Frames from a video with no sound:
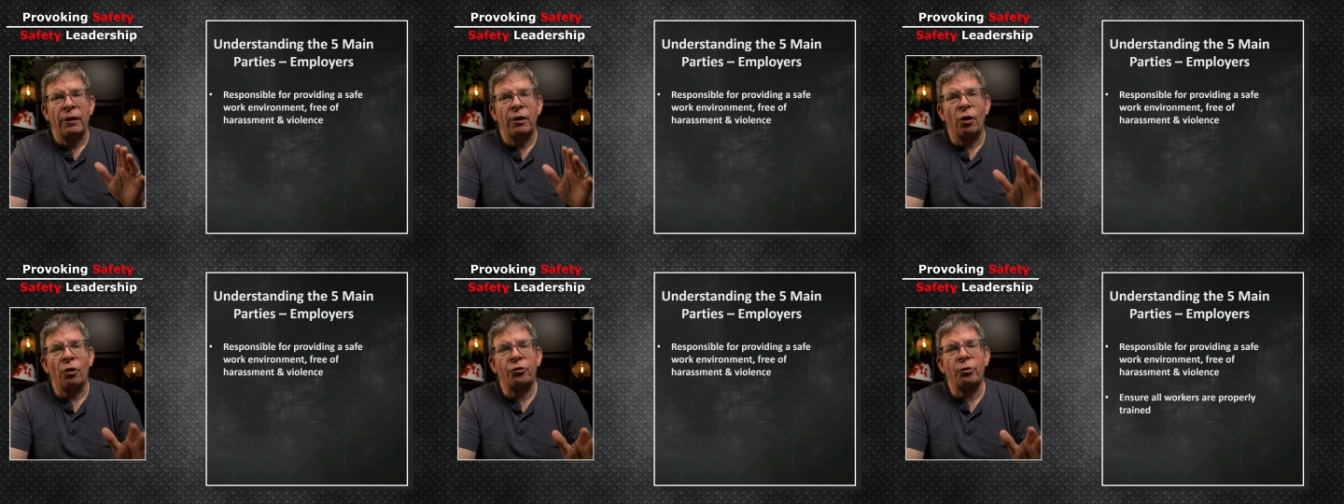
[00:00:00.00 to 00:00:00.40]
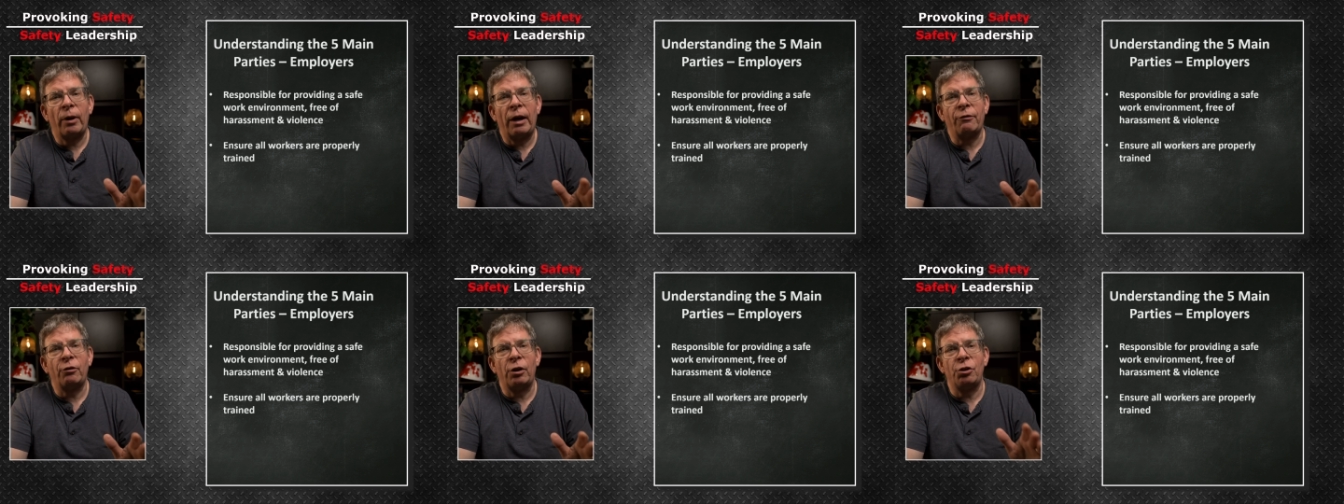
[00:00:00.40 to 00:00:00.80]
They also
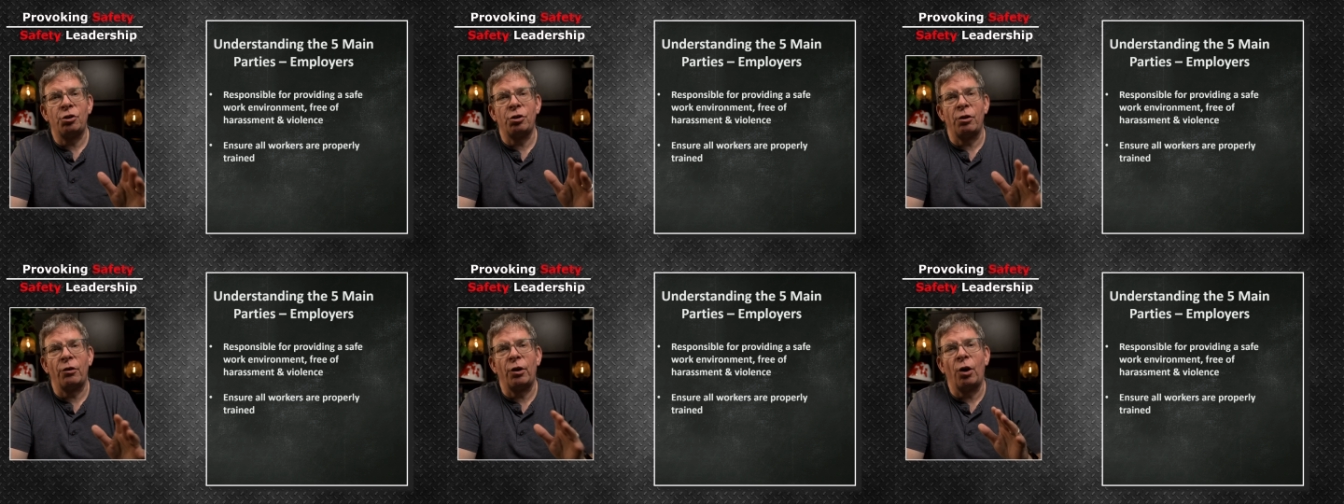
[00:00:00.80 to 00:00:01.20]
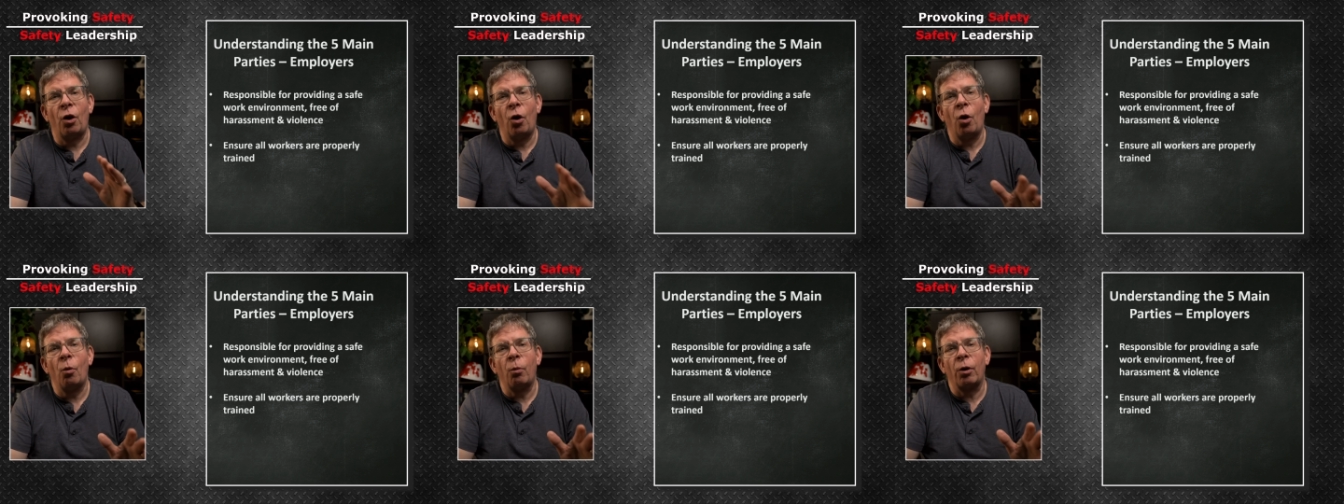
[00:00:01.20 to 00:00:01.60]
have to ensure that
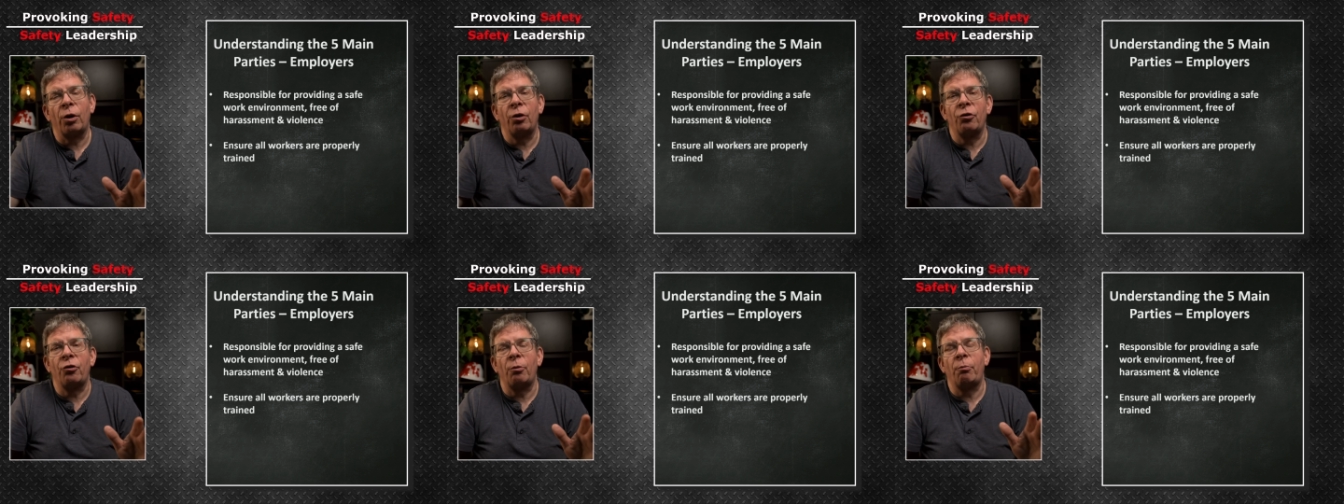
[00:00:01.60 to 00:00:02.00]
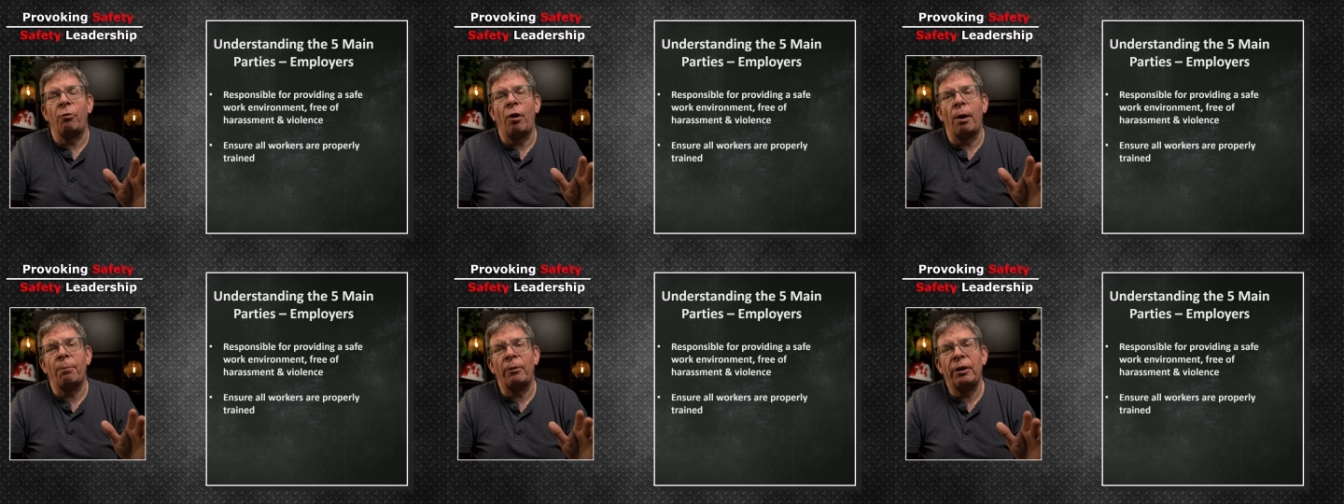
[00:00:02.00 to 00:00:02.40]
all workers are
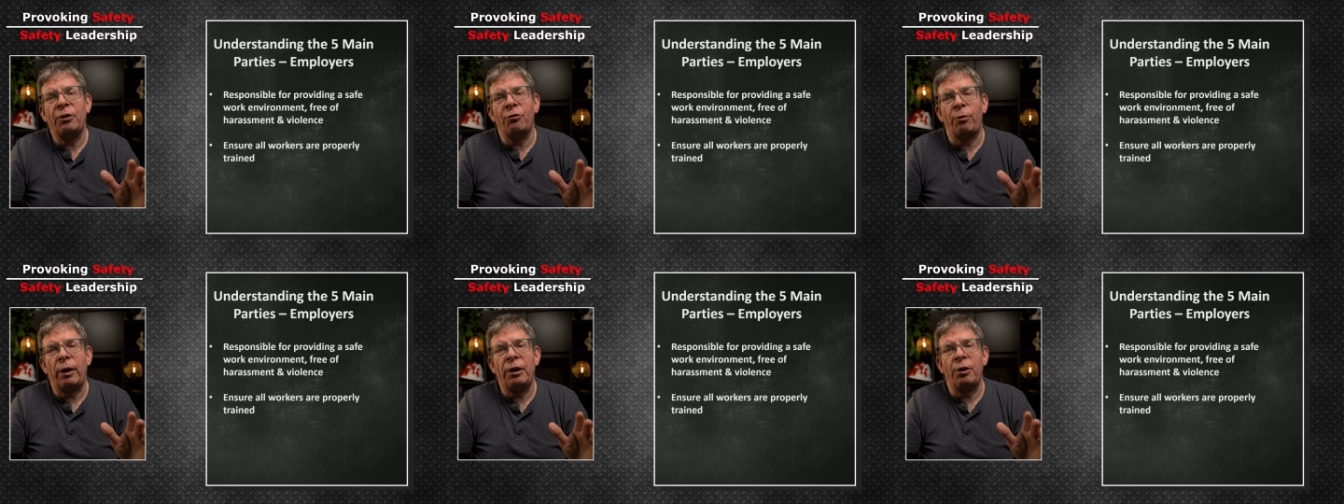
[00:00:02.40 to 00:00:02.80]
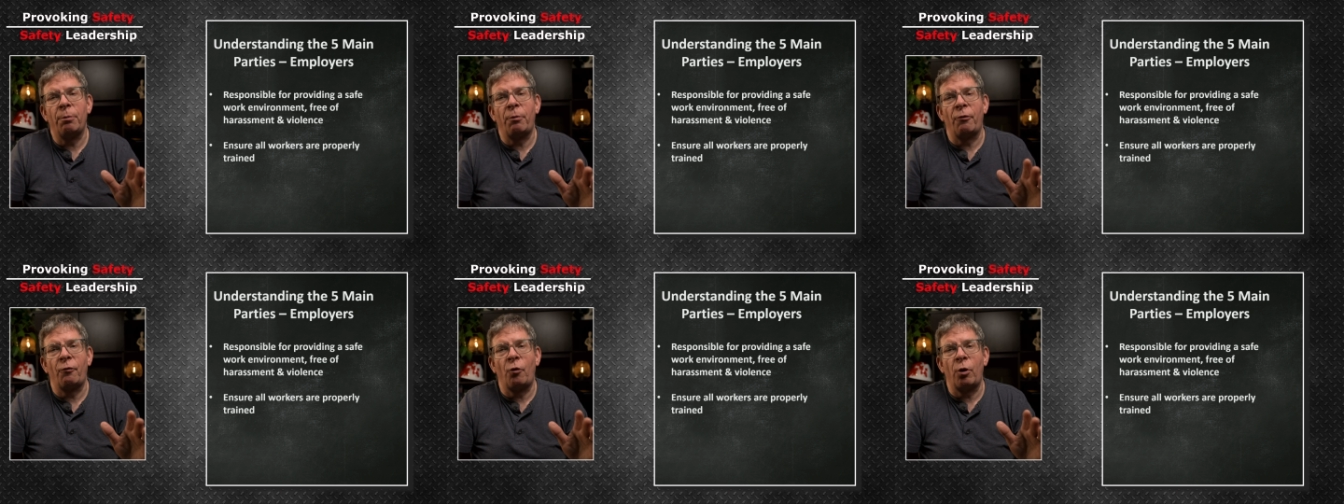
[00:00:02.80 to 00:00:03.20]
properly trained to
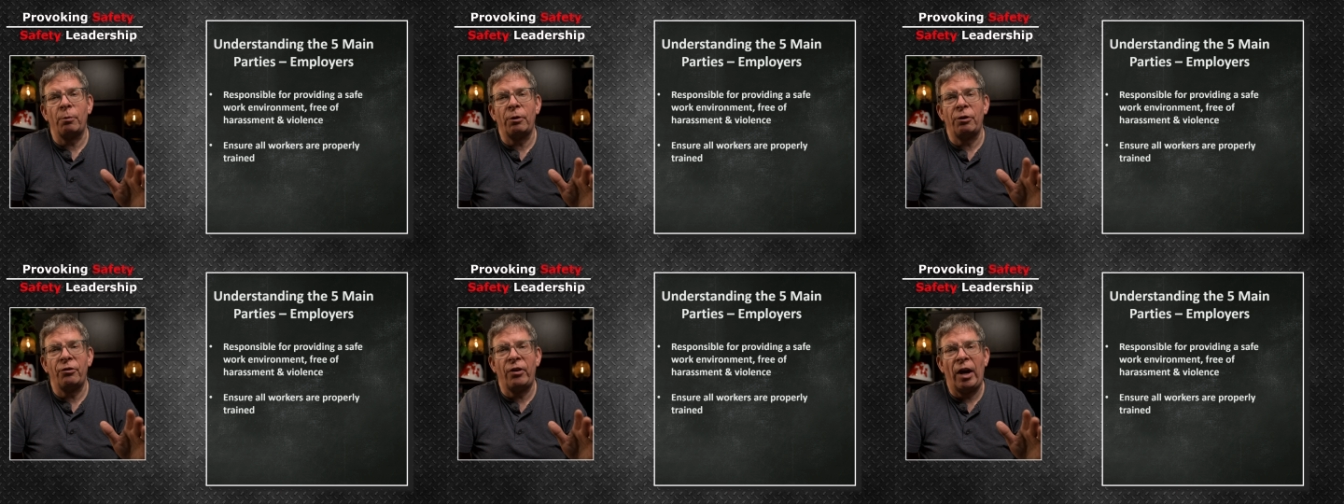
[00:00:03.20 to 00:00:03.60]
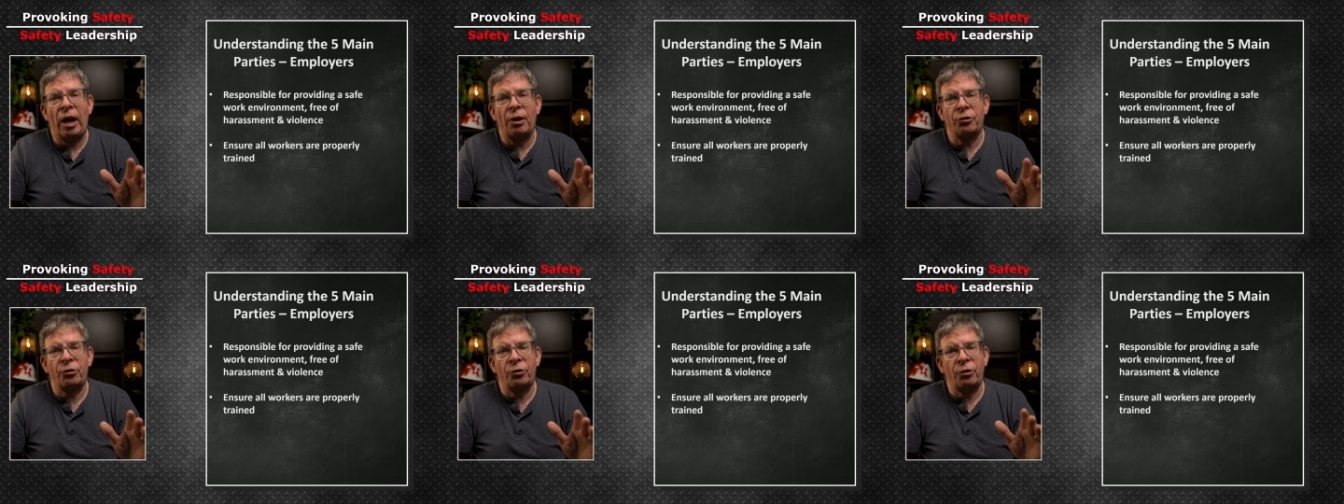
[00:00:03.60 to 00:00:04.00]
perform their
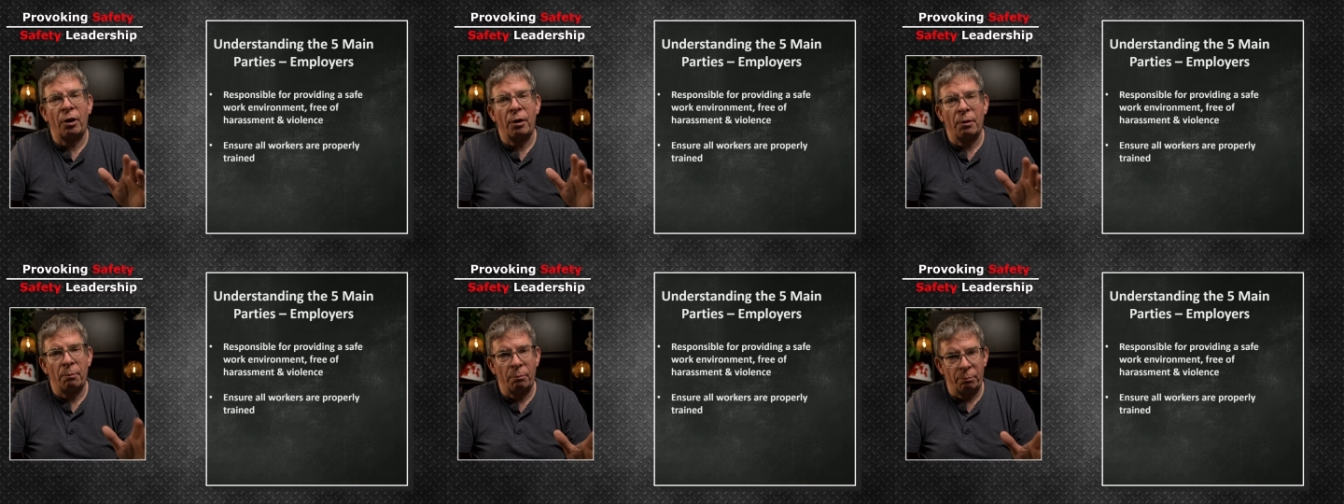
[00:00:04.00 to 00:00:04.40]
tasks